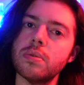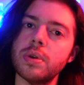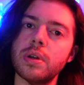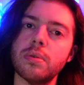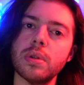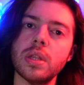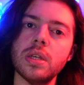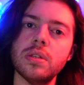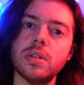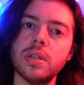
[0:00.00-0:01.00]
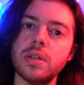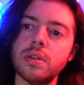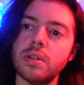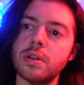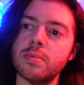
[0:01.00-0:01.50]
We are
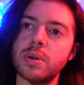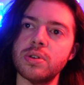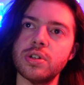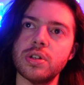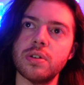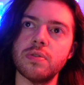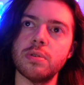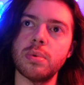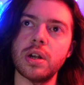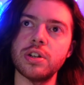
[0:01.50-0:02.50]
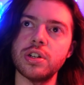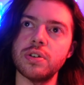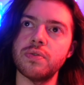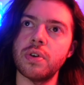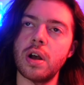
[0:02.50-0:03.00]
releasing the emotion of
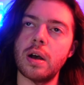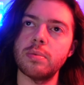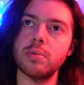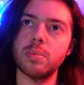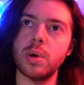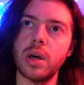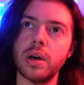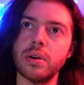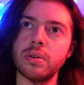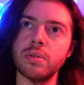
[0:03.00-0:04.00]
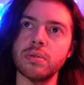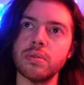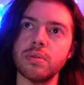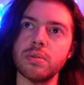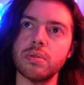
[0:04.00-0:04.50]
depression for optimal
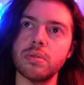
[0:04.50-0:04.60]
health.